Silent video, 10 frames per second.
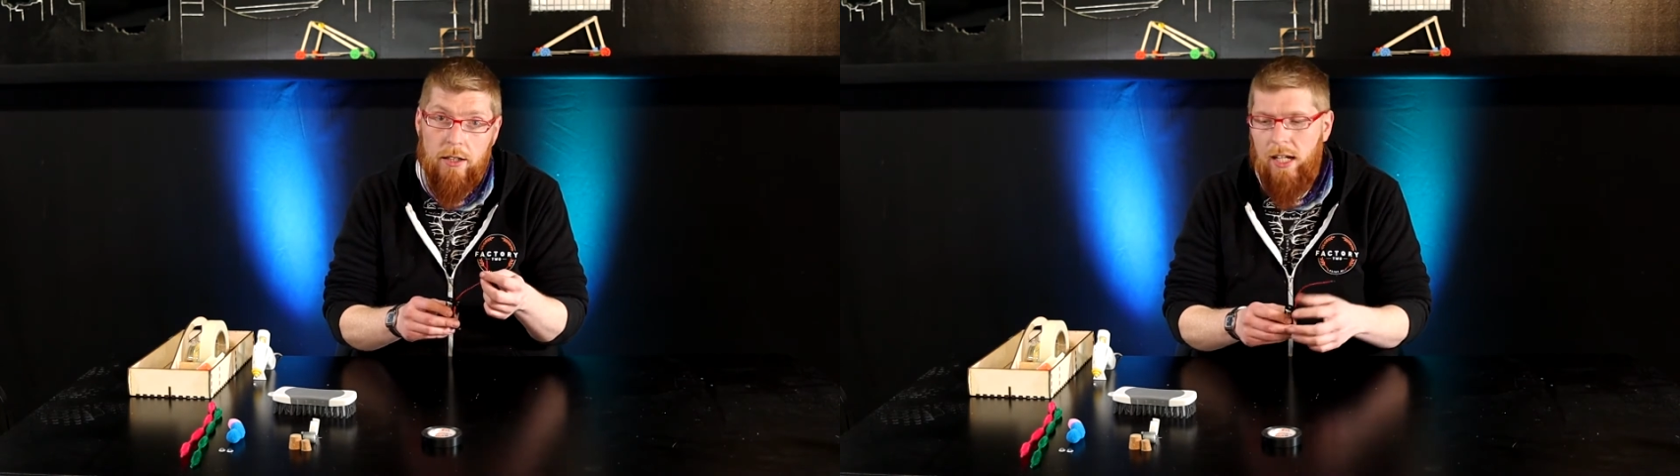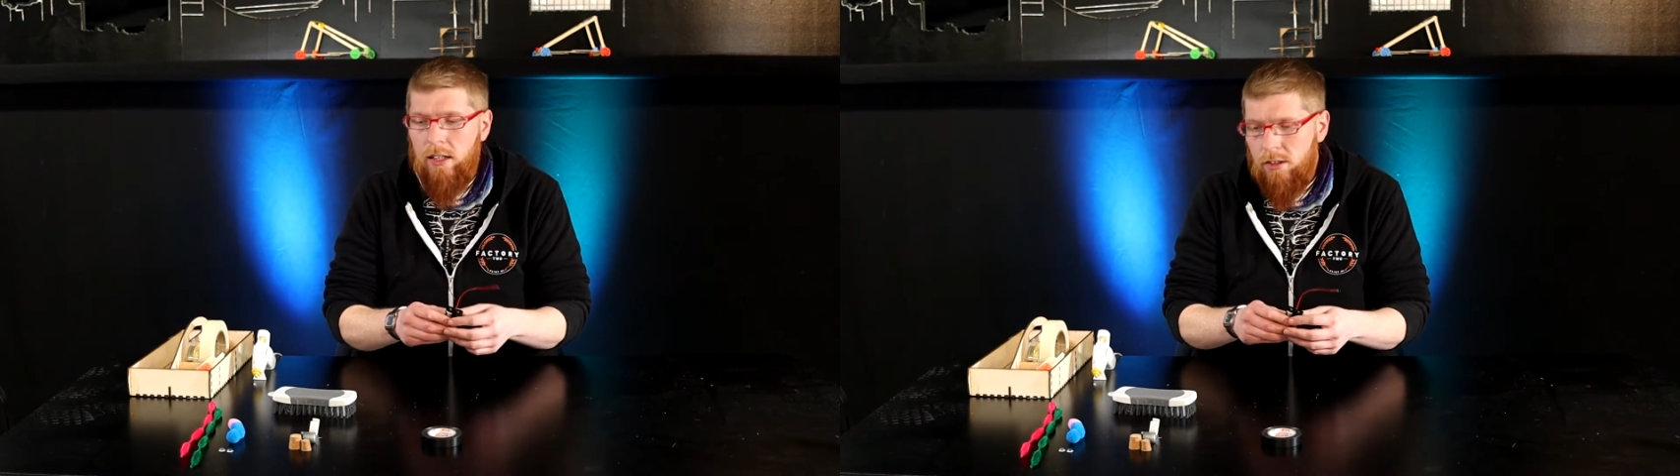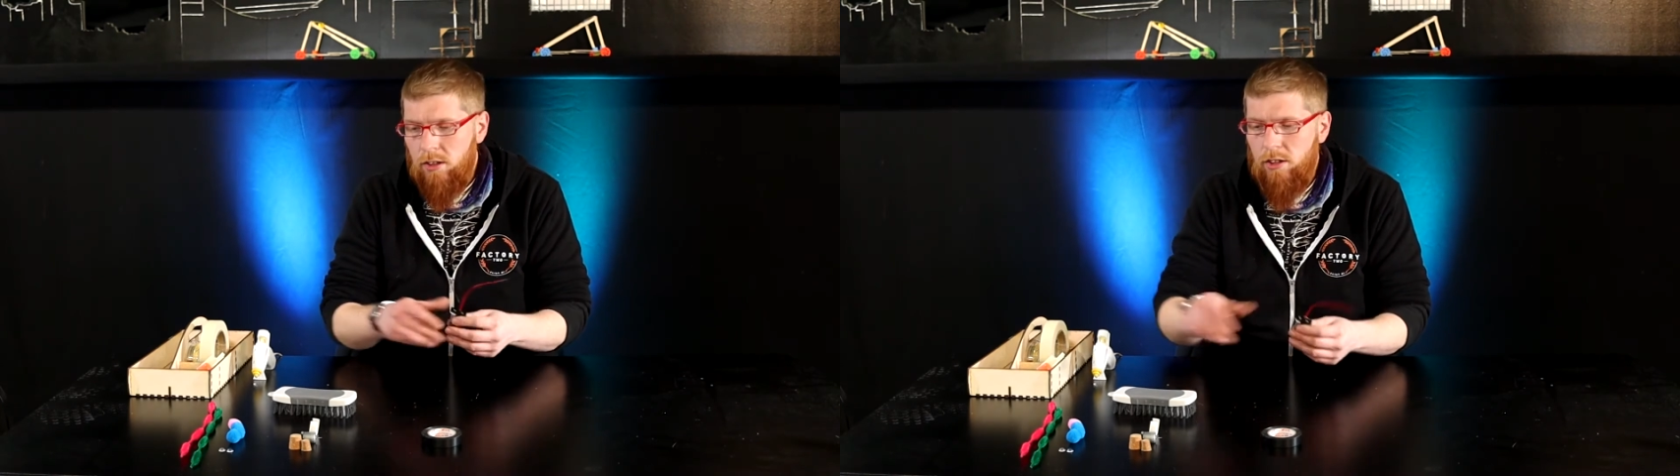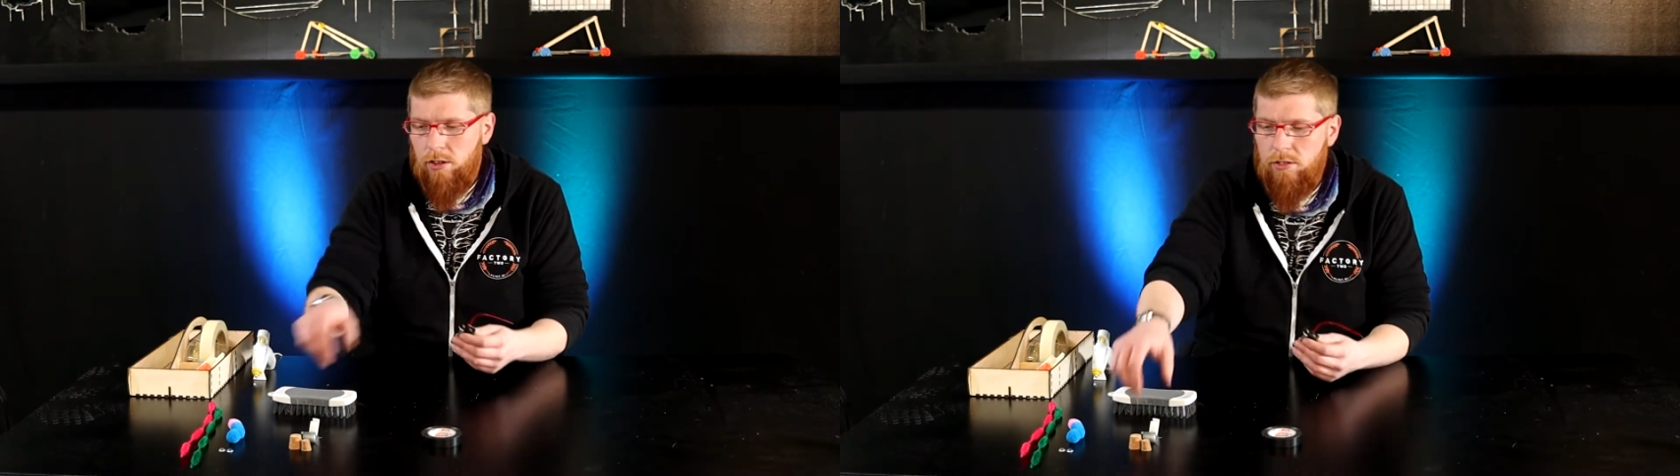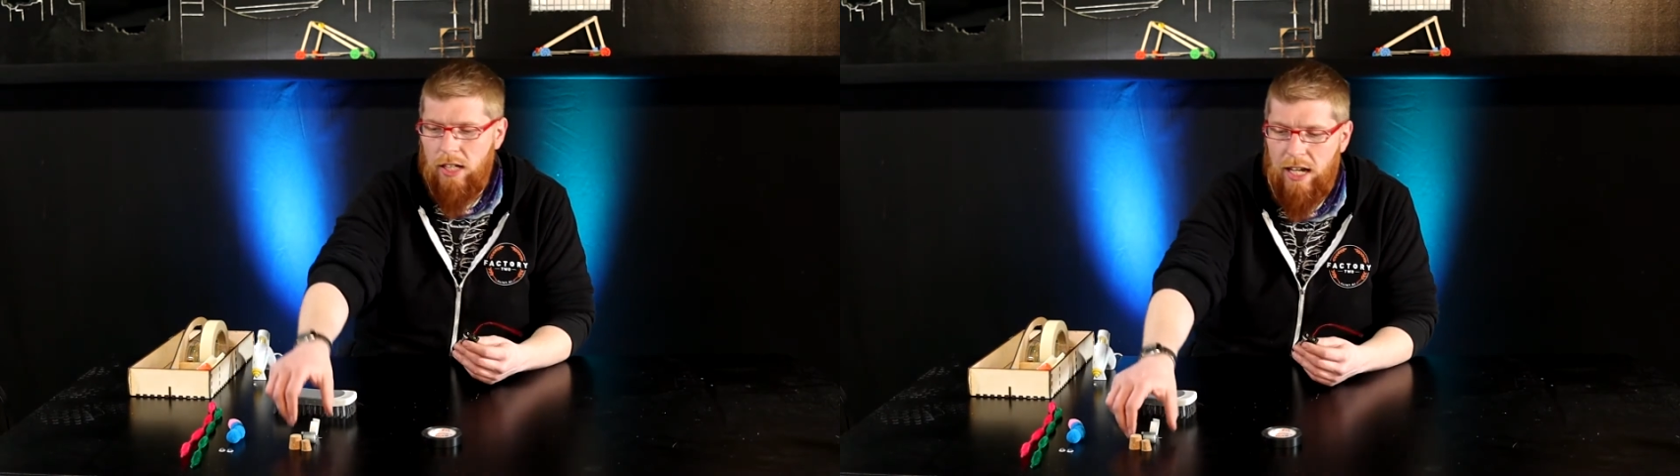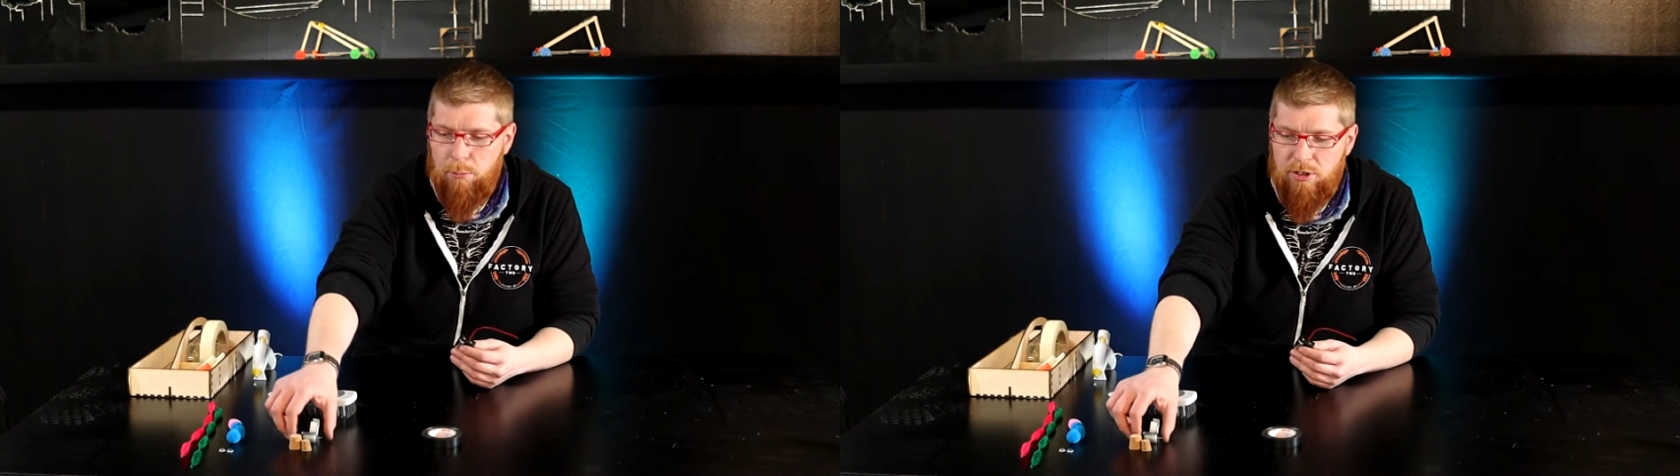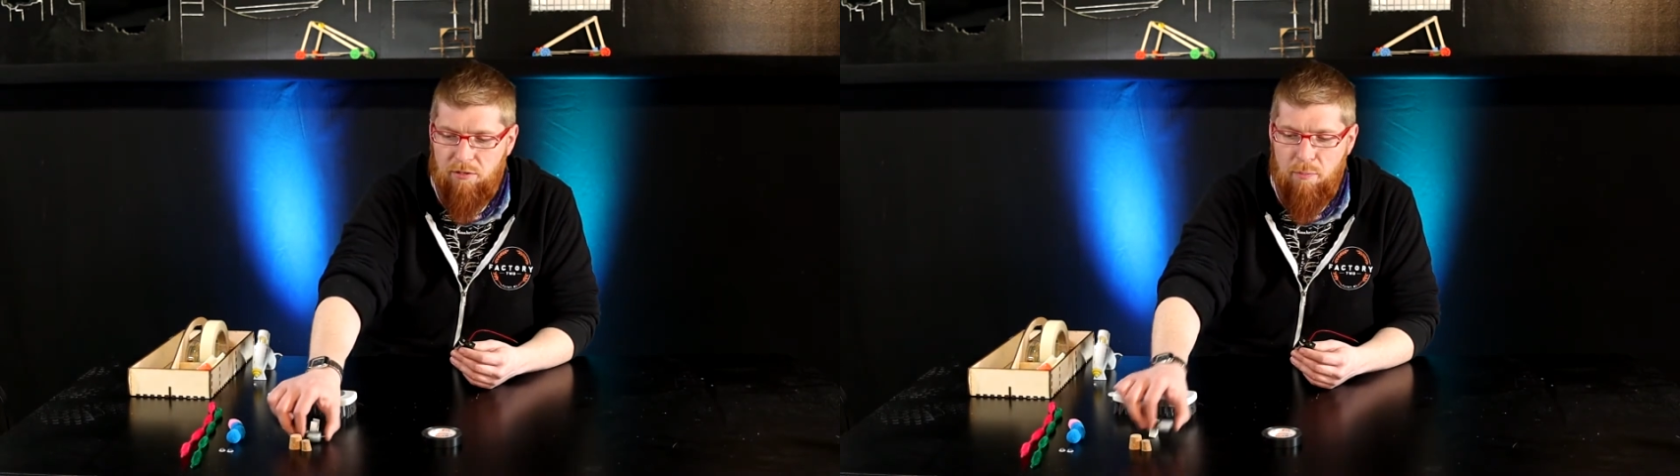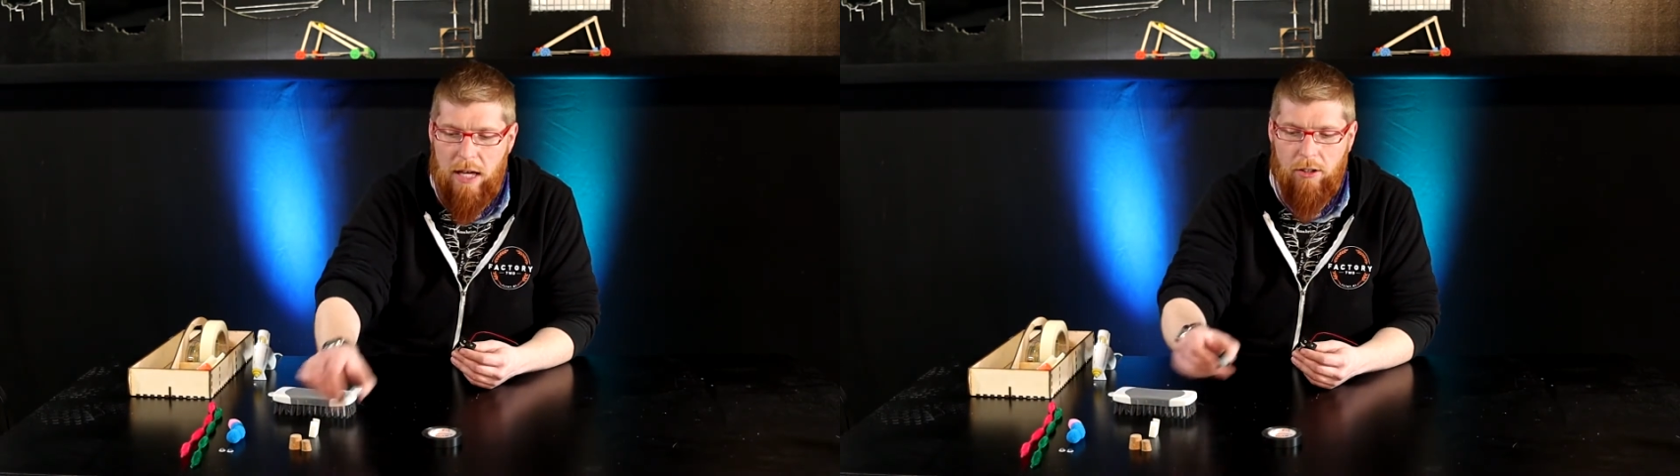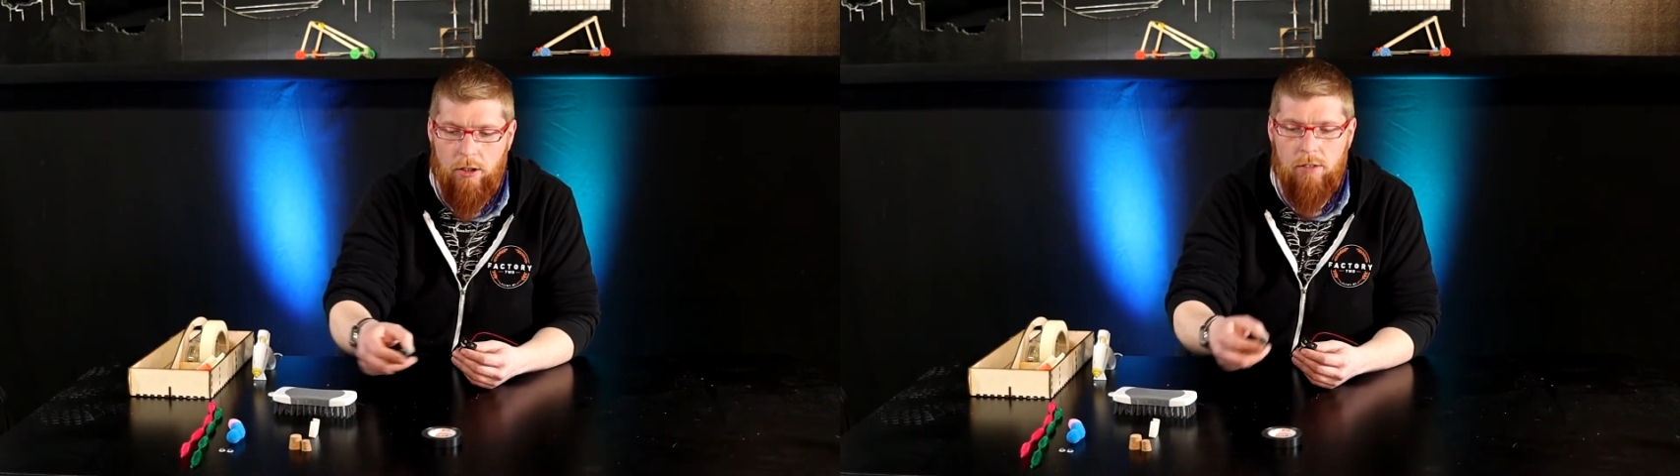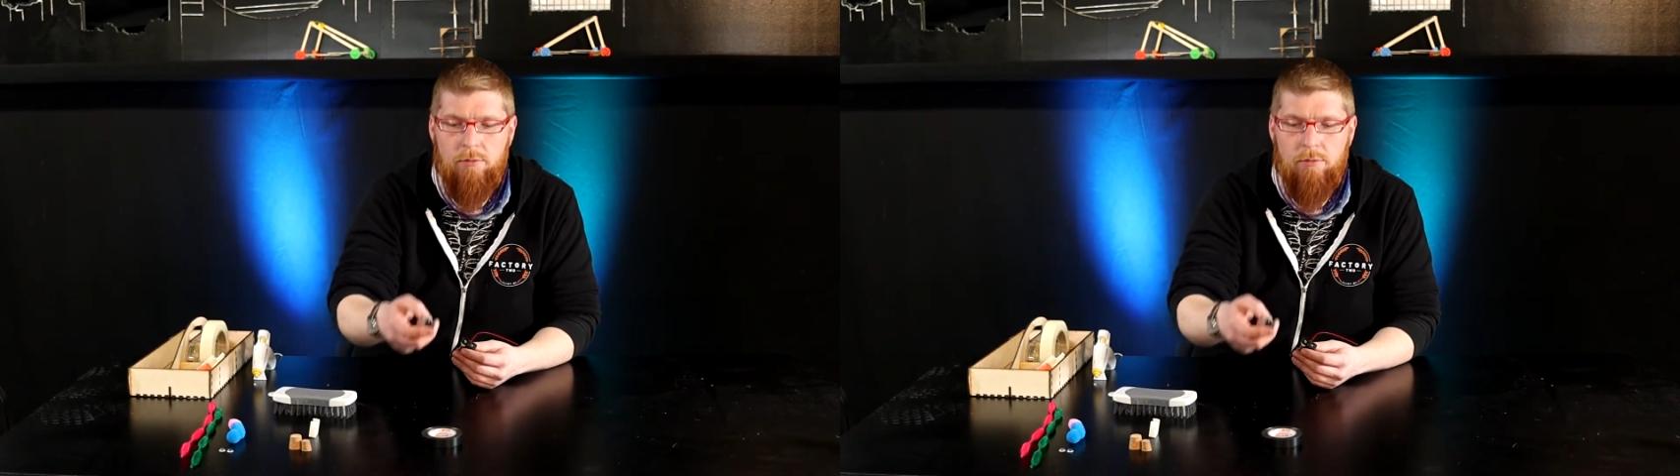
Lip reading: and little tabs of metal